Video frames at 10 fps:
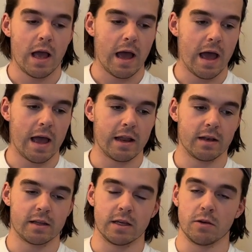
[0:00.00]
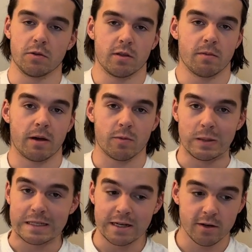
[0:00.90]
And he uses the best
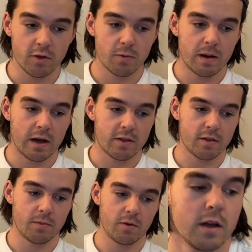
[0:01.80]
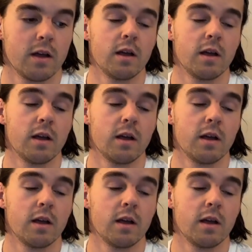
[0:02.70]
materials possible.